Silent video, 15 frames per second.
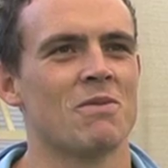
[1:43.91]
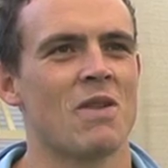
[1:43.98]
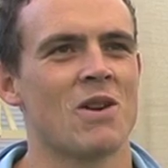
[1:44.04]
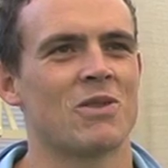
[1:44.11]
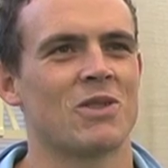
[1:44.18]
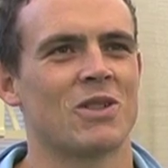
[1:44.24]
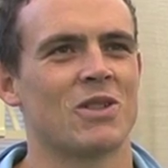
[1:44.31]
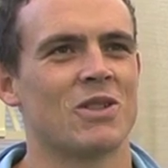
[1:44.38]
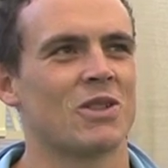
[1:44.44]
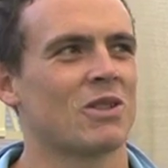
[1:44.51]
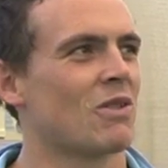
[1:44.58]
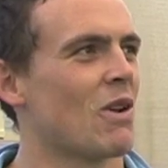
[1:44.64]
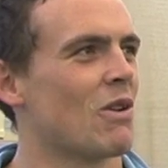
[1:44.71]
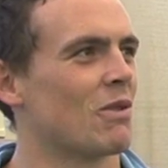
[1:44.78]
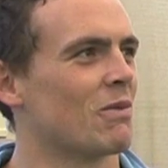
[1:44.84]
Moses just
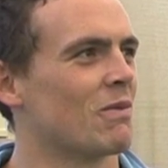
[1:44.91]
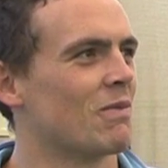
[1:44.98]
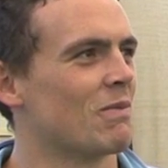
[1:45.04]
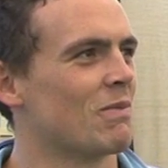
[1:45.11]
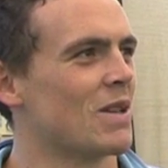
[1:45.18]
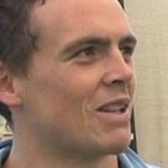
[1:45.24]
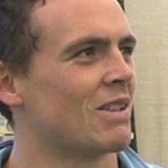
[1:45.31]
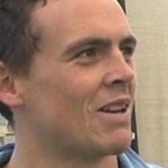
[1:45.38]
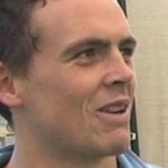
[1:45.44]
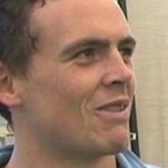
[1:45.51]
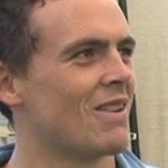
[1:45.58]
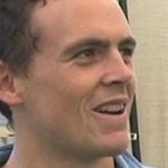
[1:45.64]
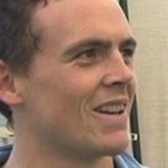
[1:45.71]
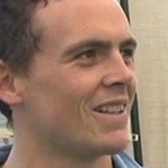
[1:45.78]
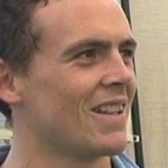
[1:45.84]
throwing a bit of tin
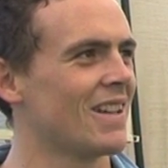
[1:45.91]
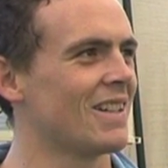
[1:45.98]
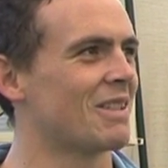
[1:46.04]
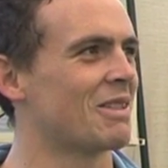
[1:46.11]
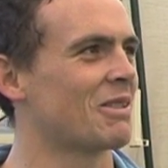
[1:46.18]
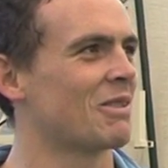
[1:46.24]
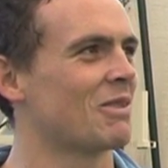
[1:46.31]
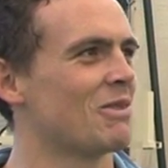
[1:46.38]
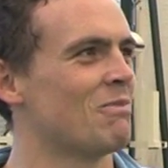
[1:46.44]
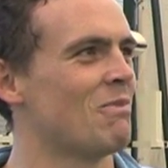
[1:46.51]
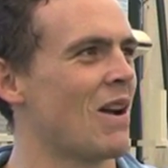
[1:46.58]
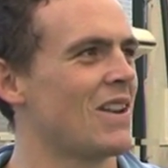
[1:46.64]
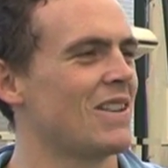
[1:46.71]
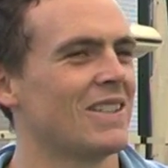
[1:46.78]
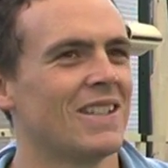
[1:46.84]
around in there. That's good,
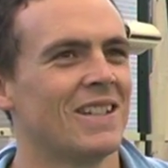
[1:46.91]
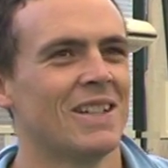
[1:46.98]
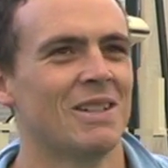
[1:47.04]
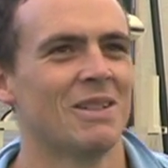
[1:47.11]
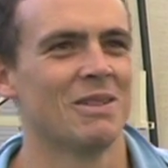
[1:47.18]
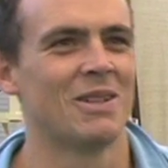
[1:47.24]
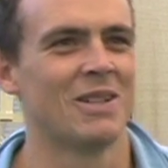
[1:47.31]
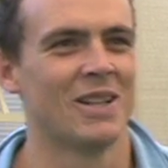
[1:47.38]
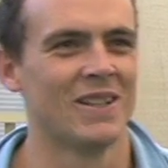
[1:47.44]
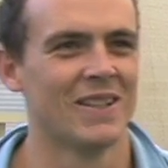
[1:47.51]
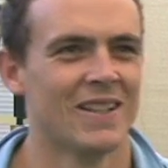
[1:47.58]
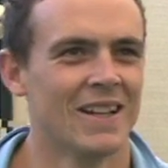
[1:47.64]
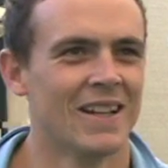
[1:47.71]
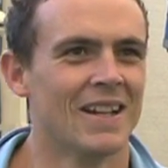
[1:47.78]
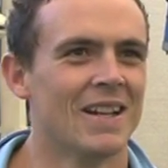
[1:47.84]
mate. It's
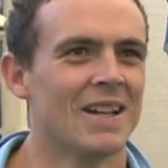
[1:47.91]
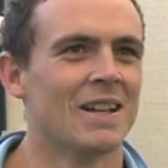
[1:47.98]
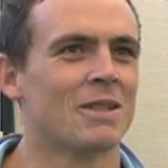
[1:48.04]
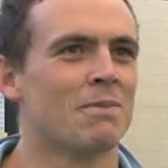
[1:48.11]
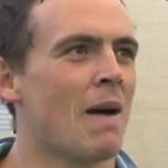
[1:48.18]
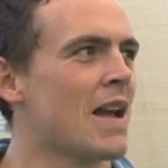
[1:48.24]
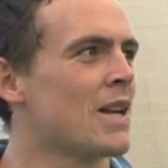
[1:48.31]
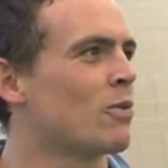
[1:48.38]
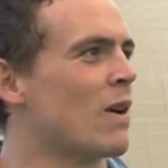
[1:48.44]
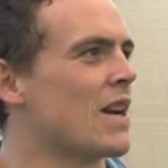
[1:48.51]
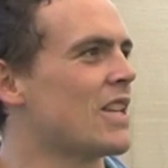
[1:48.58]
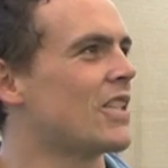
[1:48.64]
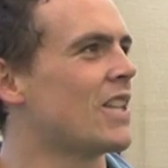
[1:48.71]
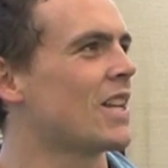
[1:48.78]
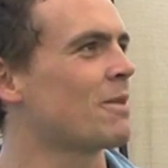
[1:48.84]
May
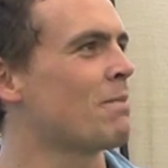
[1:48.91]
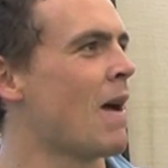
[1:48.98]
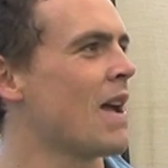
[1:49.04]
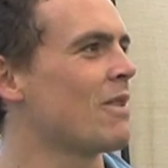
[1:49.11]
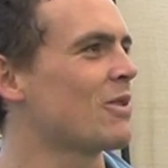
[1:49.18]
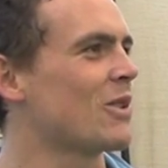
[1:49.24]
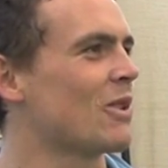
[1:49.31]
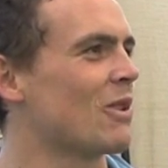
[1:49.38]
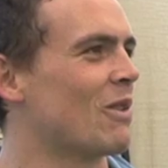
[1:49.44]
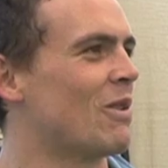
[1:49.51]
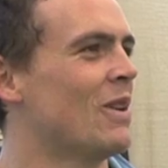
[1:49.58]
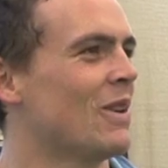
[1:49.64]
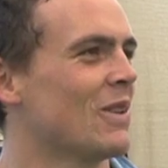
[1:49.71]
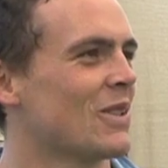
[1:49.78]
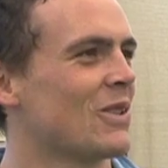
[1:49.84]
26th, mate. We've
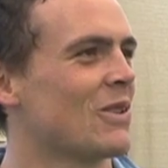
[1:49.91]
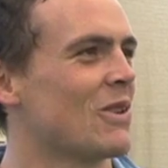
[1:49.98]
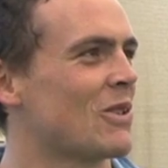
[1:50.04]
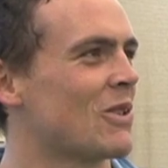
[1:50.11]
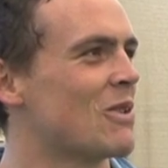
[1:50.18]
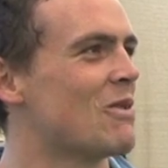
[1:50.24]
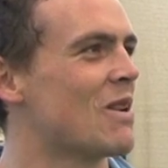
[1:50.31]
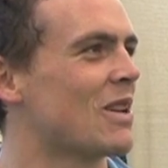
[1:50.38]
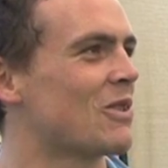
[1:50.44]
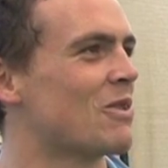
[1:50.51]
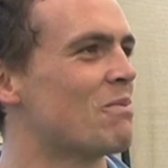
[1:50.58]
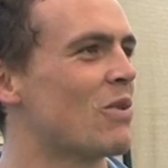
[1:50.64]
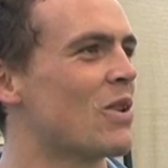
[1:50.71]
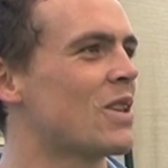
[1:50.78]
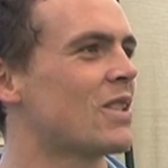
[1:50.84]
still got 2 weeks
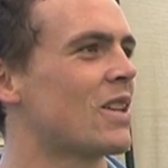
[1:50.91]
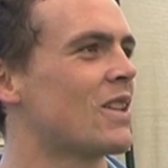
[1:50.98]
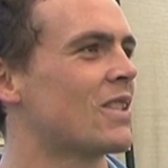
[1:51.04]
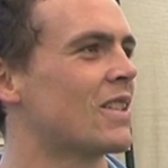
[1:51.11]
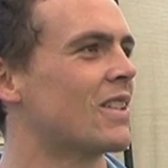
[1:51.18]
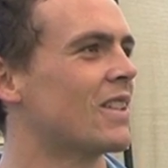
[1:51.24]
till pre-season.